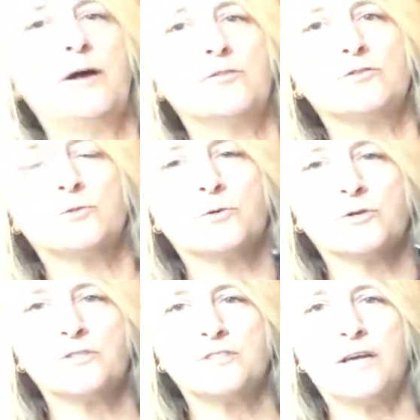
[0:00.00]

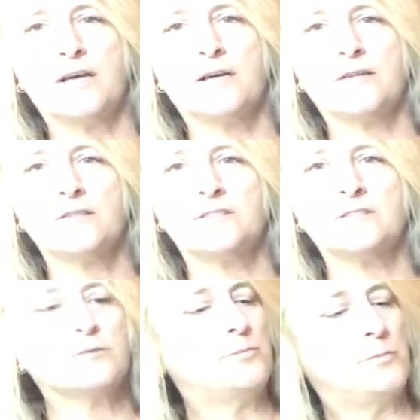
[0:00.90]
Outdoors, and this
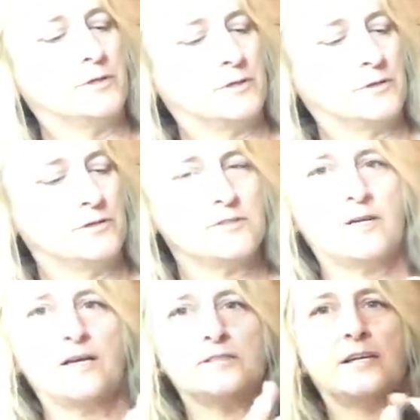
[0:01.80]
is Bill's.
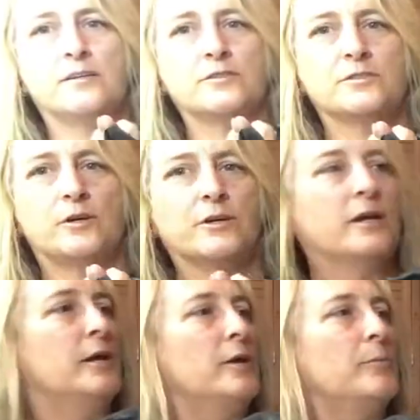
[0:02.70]
It has handles on
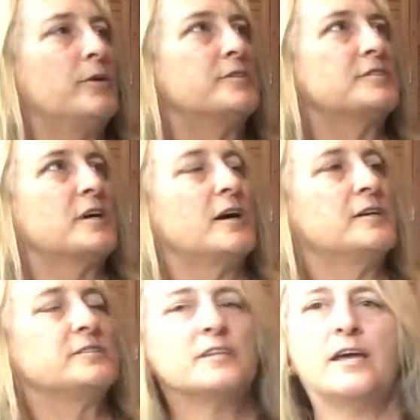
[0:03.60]
both
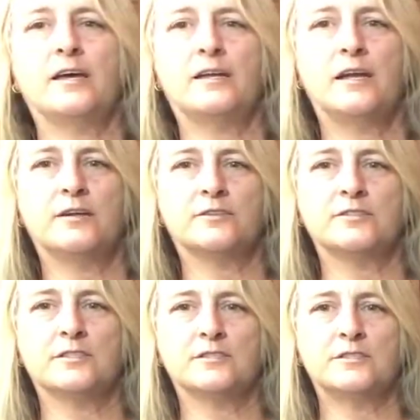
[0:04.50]
sides and
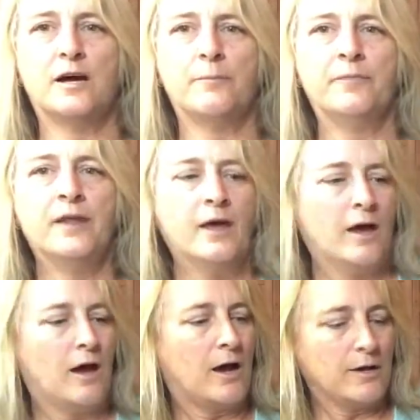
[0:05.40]
handles at the top.
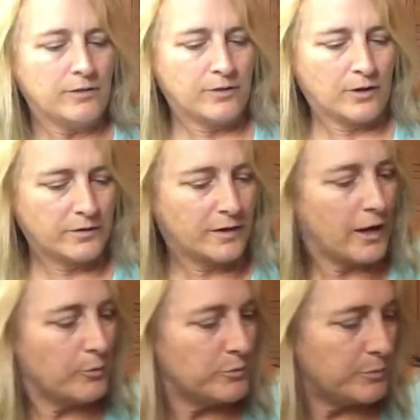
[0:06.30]
I thought that
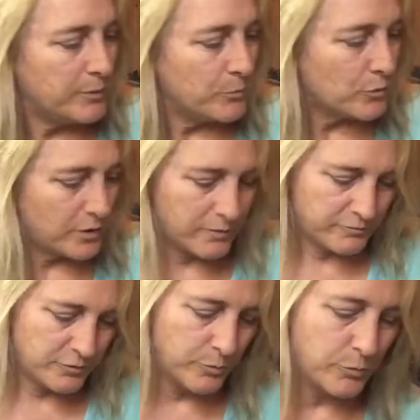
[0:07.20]
I would be more
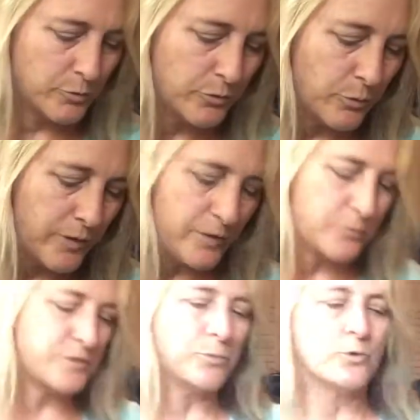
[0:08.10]
comfortable with one that
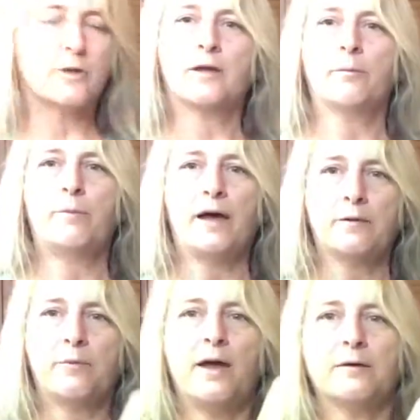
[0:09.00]
was more like a
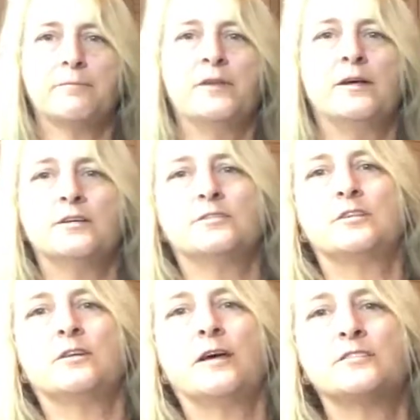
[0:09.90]
backpack.
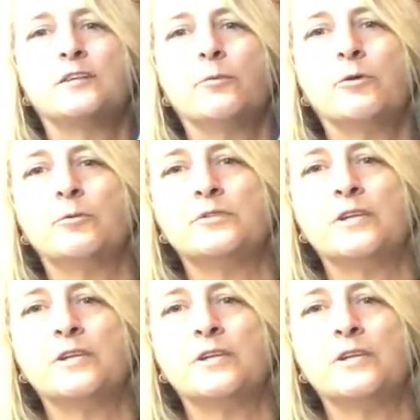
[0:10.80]
So last time we were